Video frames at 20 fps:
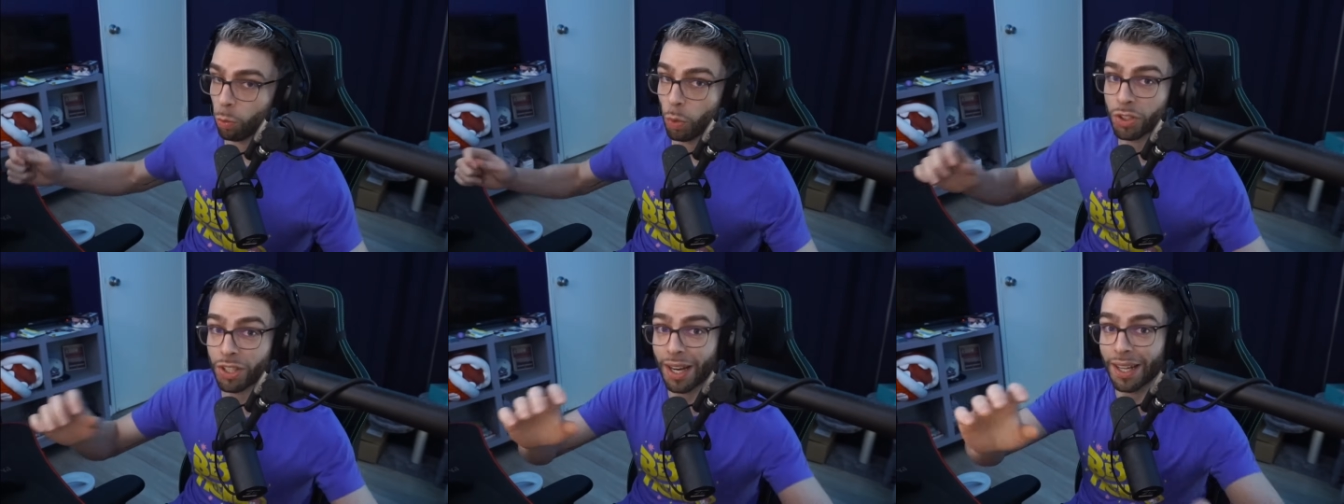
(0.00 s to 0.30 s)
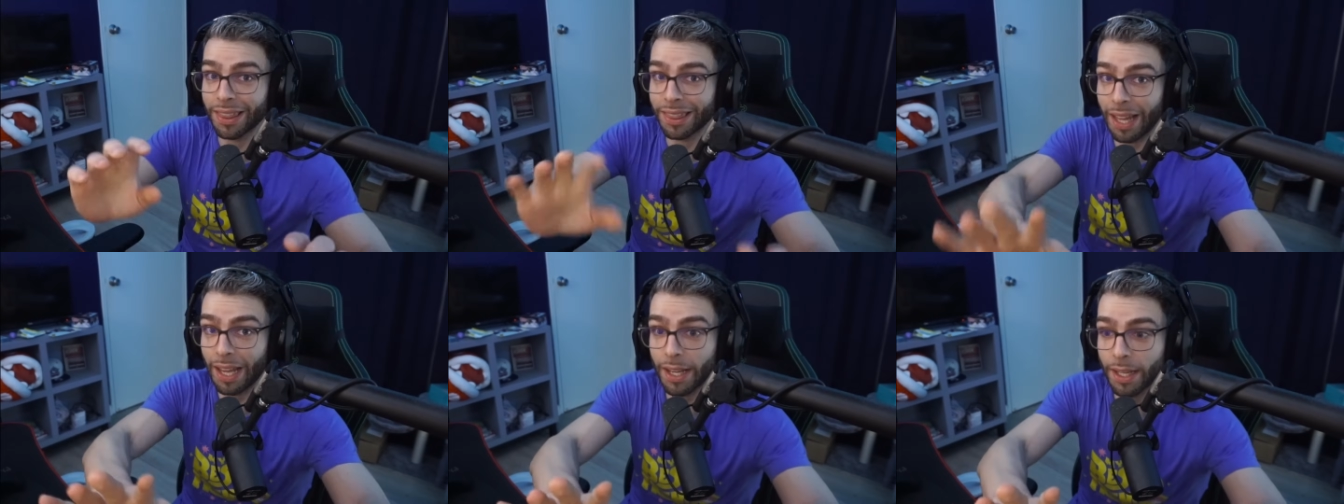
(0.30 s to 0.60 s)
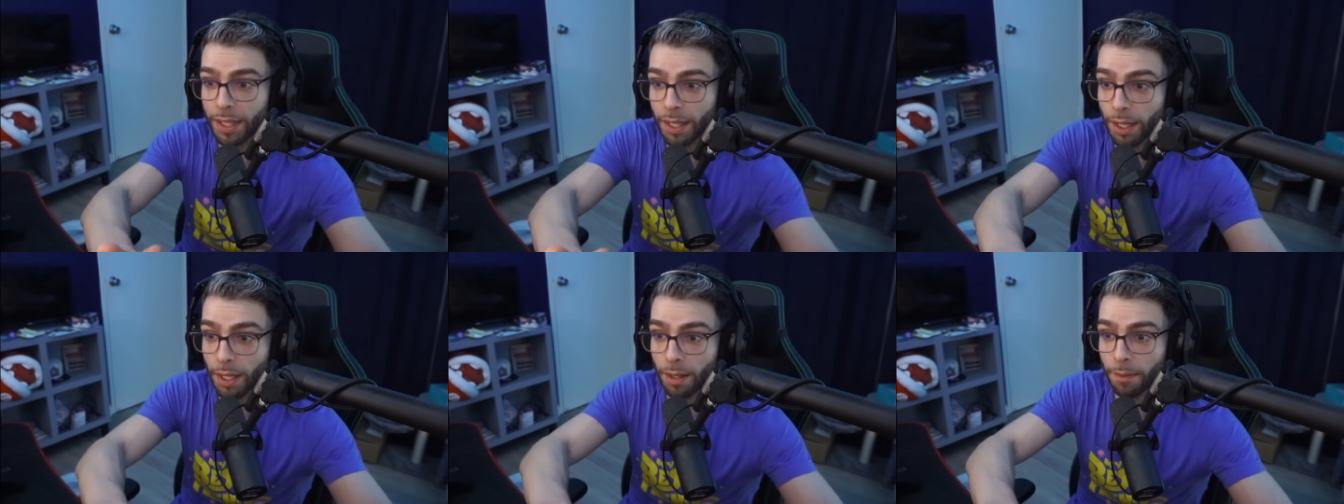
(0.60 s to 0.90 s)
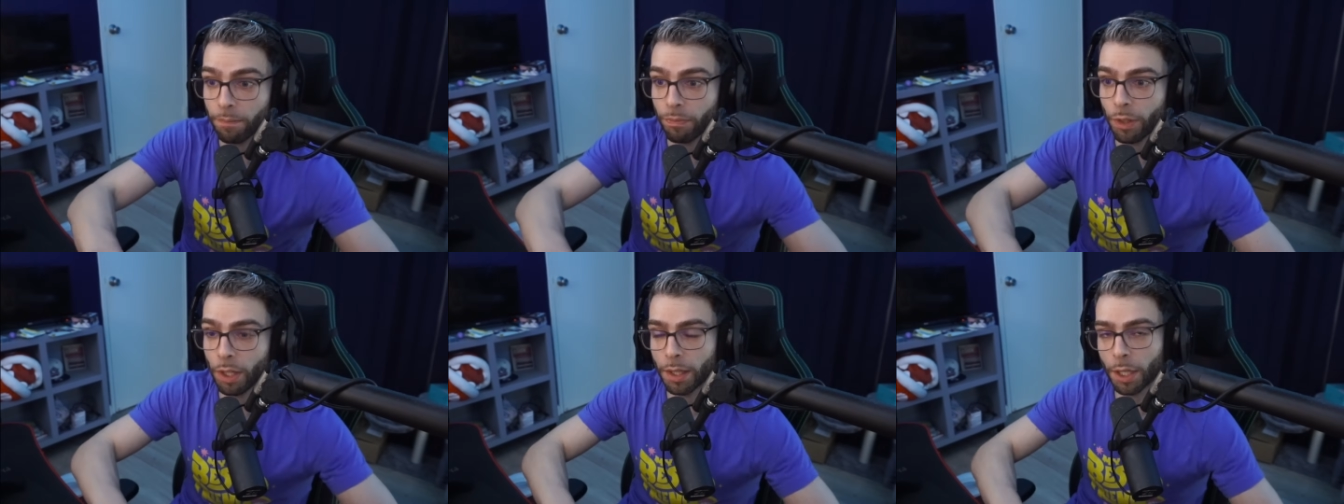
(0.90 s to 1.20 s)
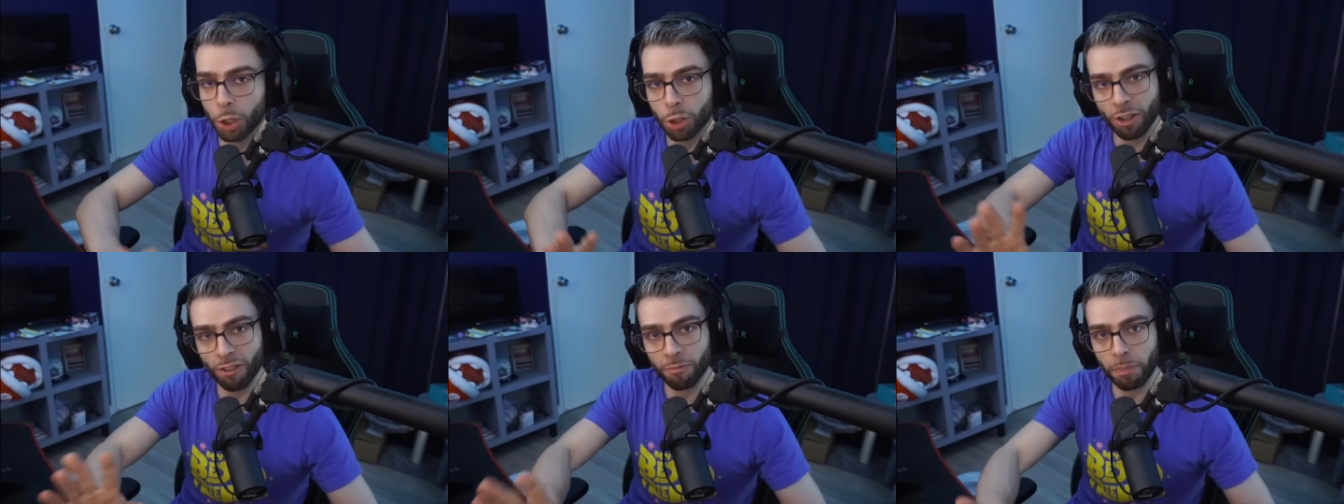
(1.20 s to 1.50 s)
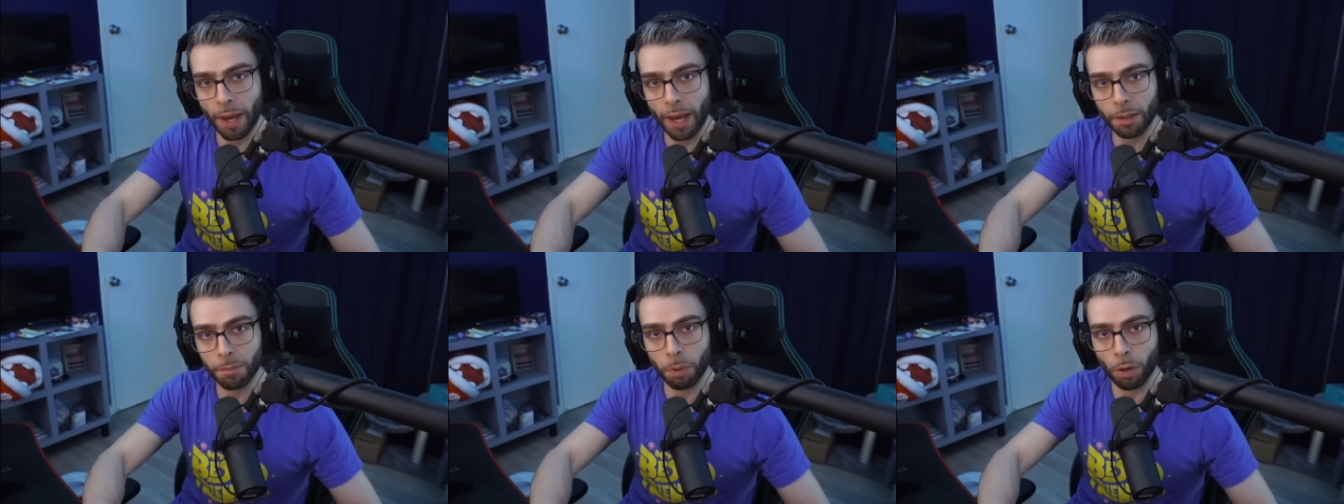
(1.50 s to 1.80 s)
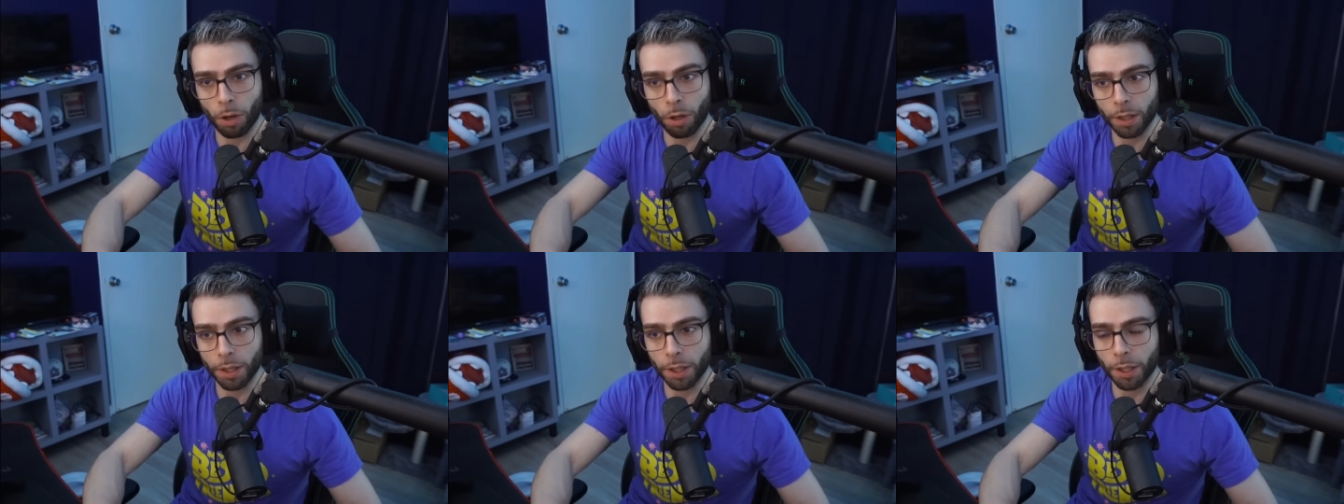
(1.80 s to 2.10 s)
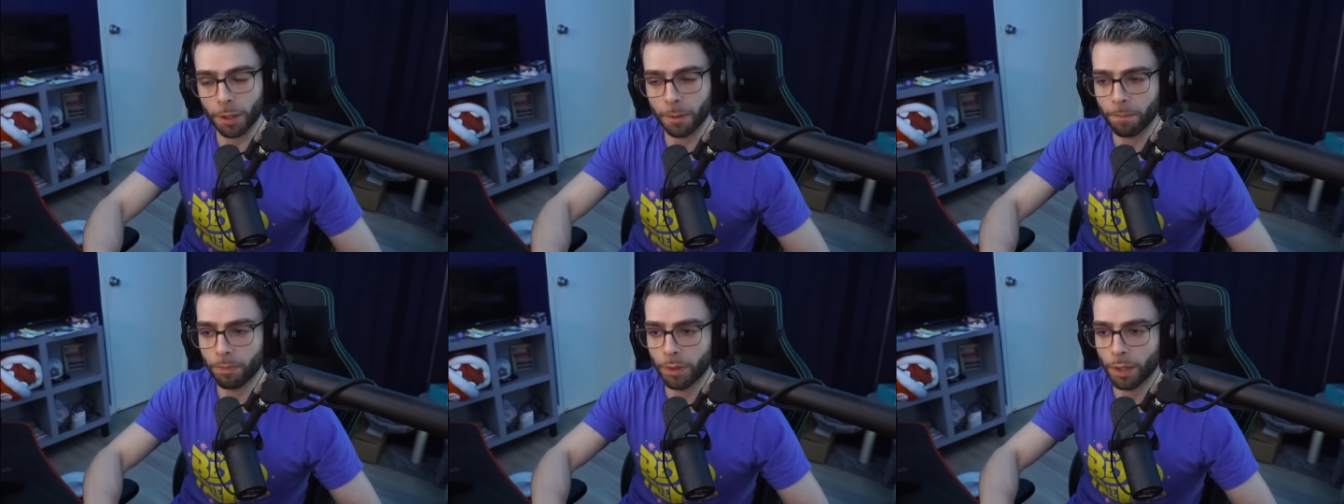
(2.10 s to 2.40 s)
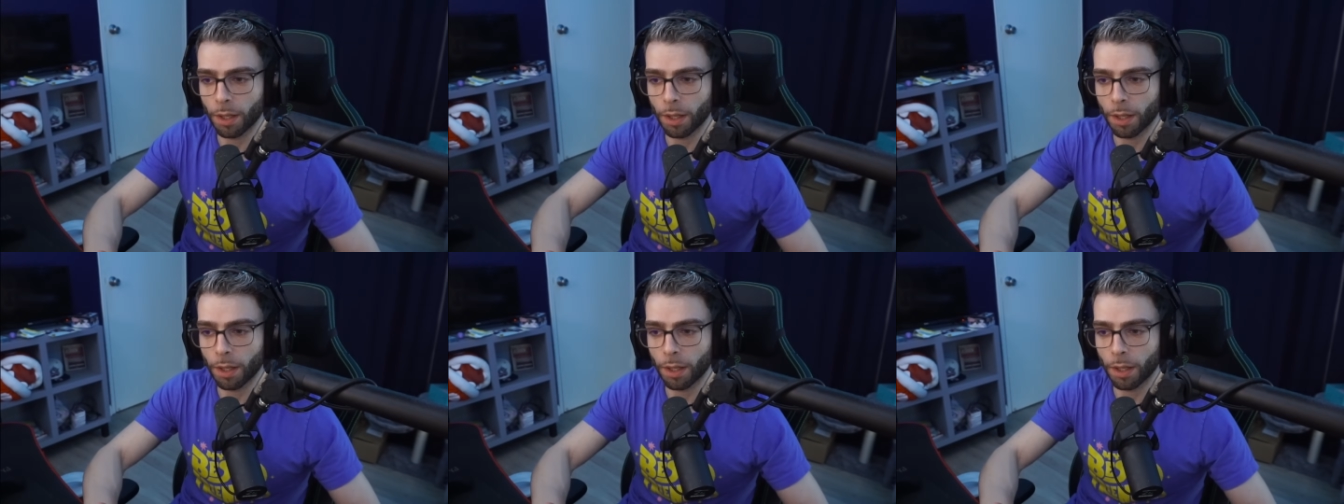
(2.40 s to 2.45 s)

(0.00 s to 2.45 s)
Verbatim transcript: which I like, unless you have bad ball hitter.